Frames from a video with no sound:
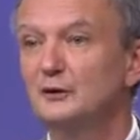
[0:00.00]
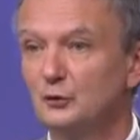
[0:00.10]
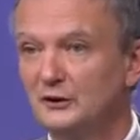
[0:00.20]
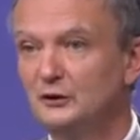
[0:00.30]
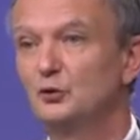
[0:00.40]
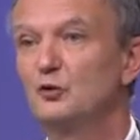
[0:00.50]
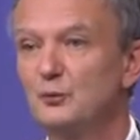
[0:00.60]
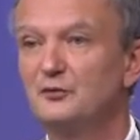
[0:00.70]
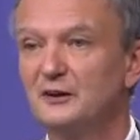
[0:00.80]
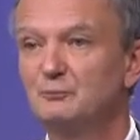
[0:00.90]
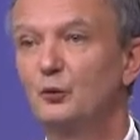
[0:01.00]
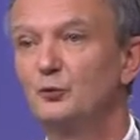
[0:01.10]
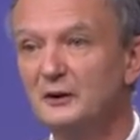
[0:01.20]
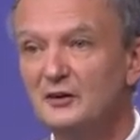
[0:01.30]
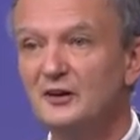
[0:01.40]
that the
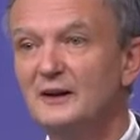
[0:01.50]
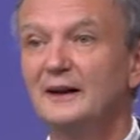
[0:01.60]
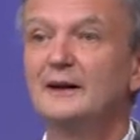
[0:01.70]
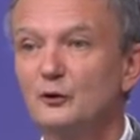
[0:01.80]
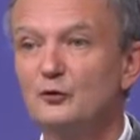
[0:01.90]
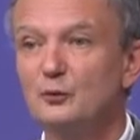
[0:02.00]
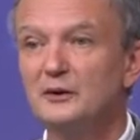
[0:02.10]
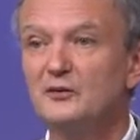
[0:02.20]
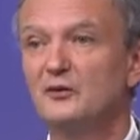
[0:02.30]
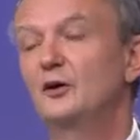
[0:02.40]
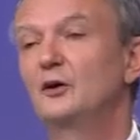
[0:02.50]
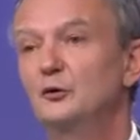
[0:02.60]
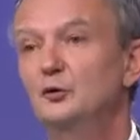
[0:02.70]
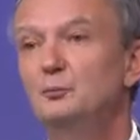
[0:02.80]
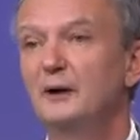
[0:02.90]
Commission is well aware of the fact that